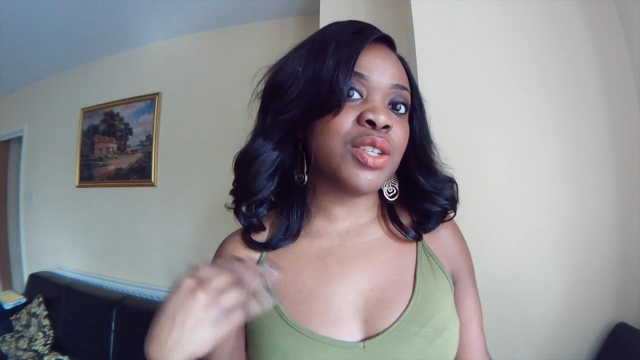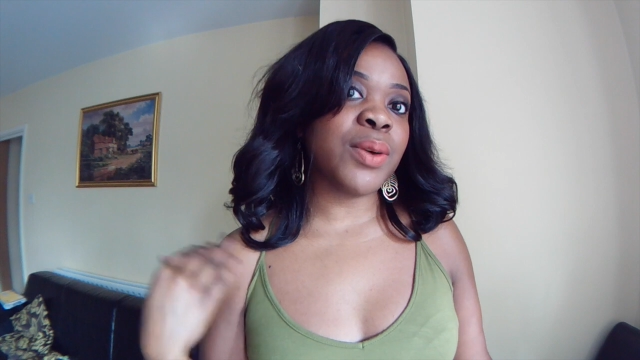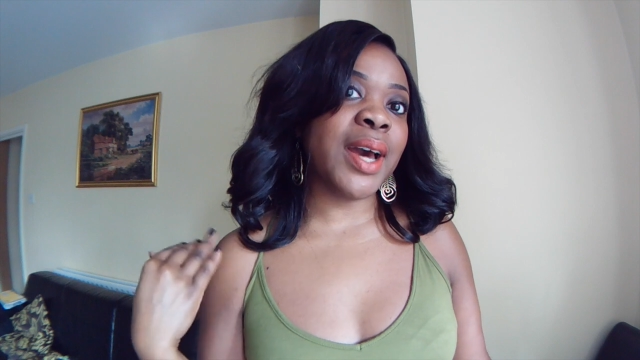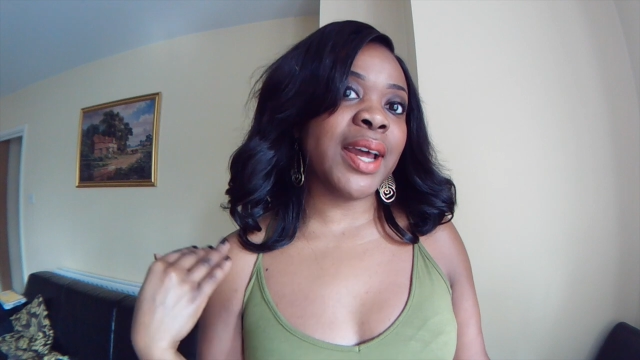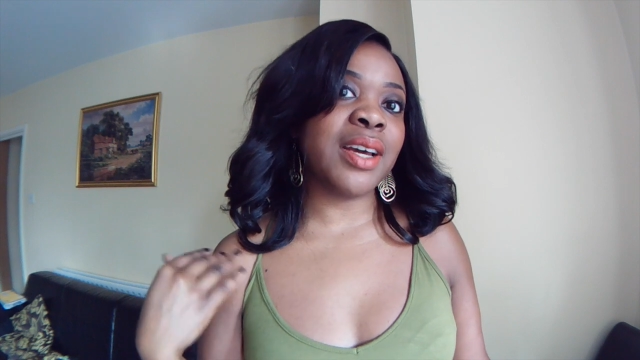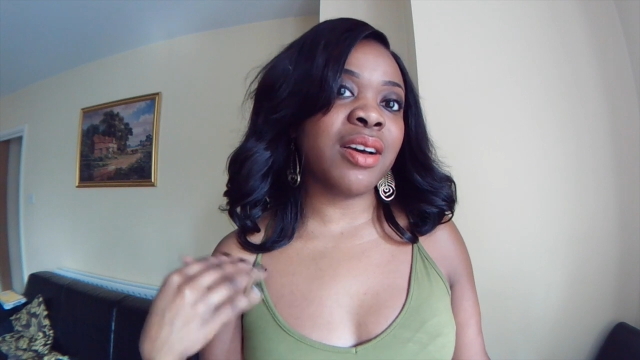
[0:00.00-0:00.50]
So I
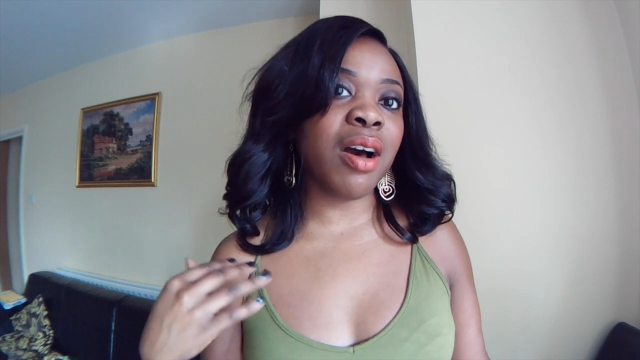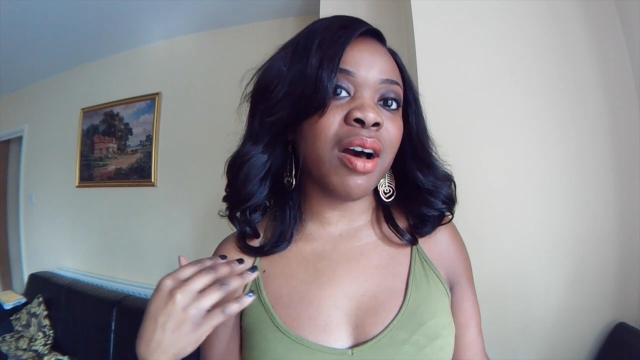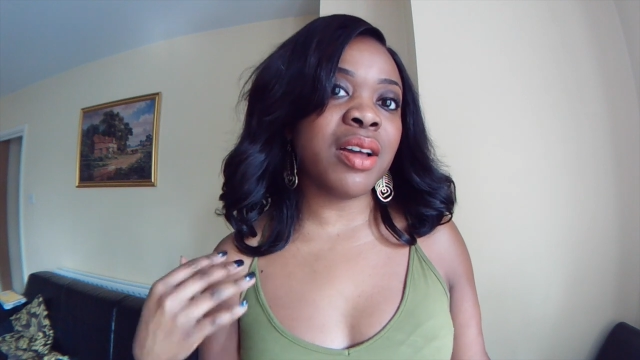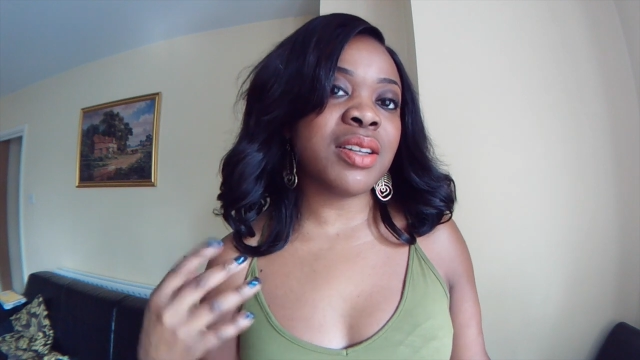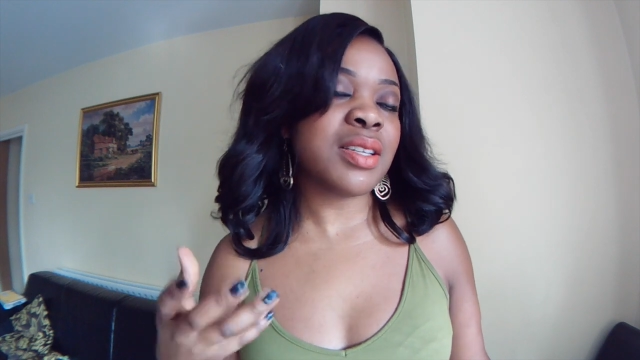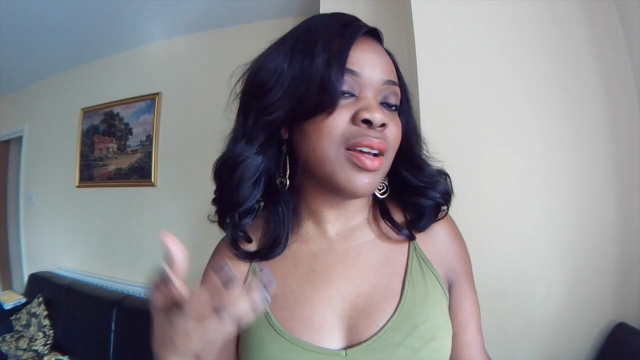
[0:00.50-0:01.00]
had it
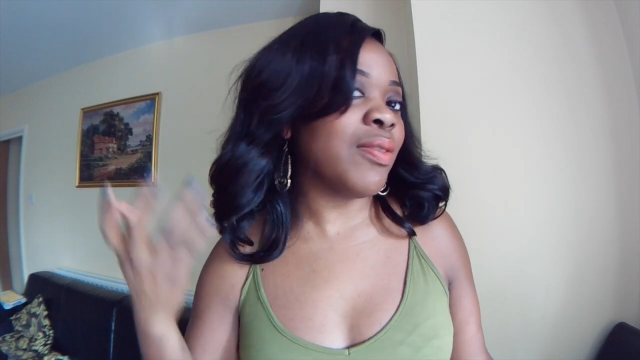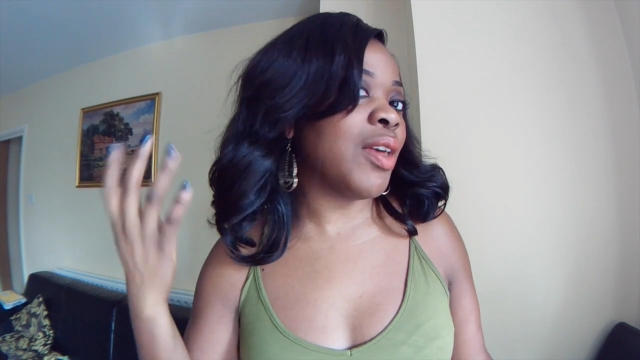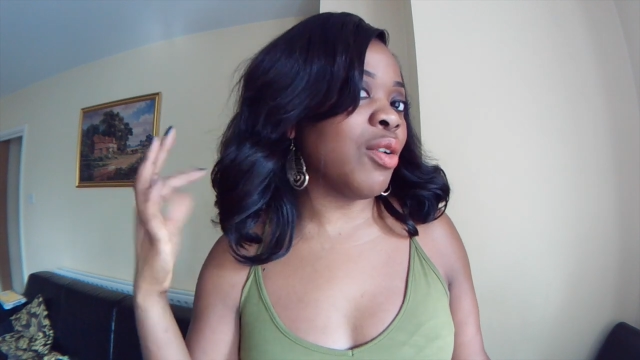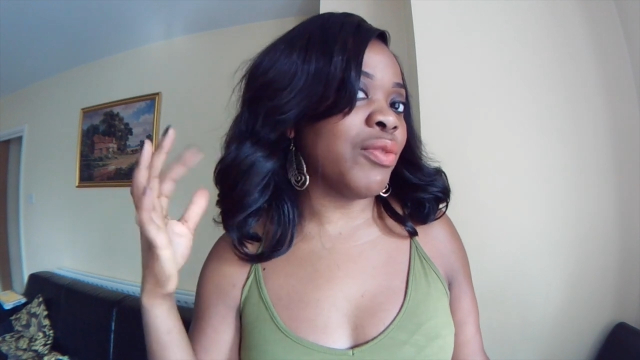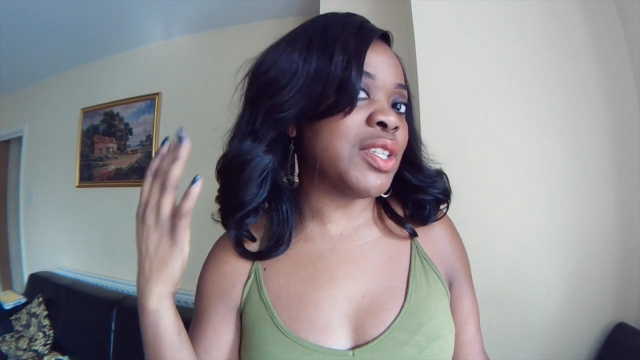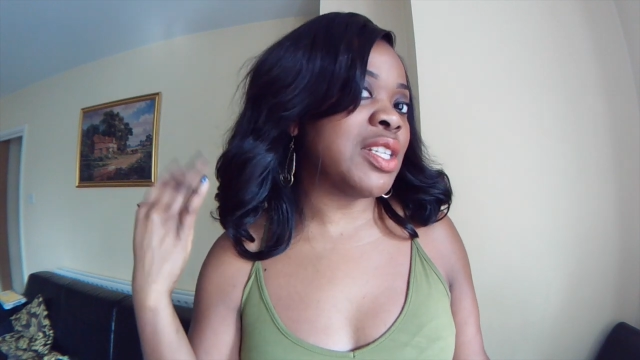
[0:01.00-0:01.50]
cut and
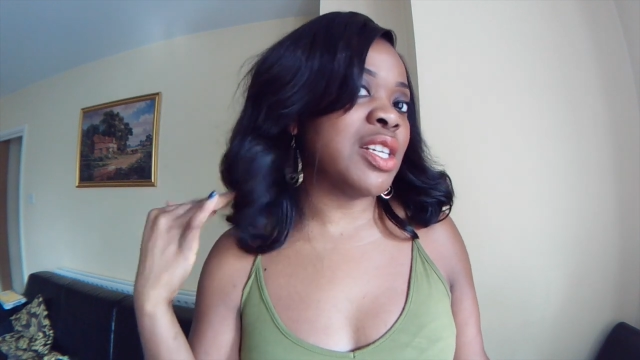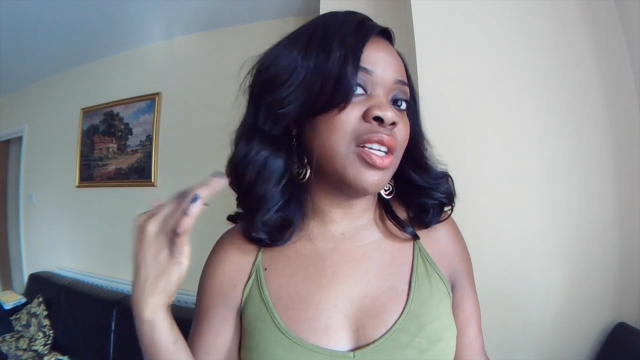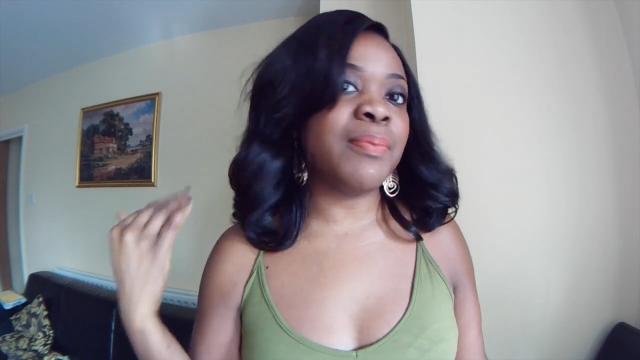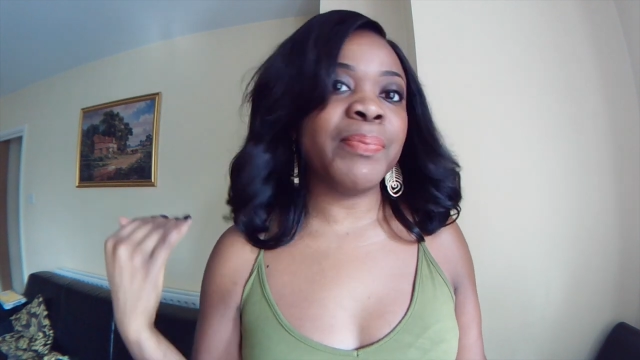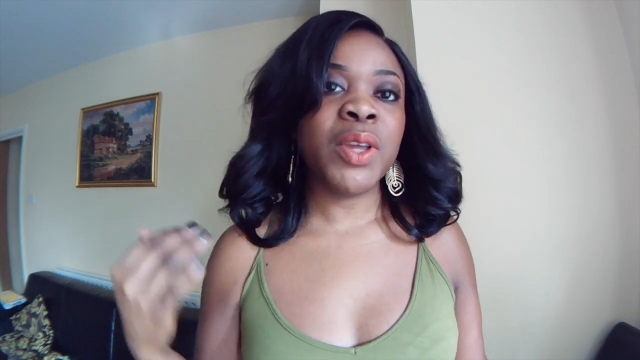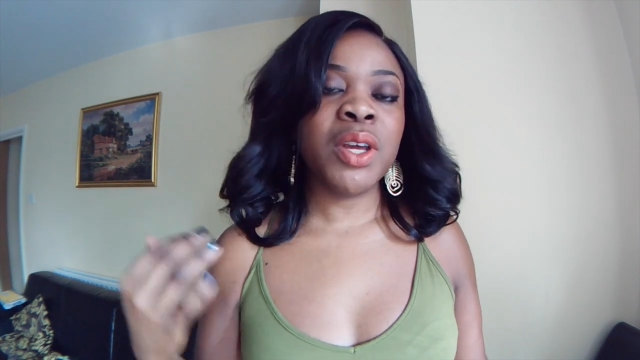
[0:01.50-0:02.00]
then obviously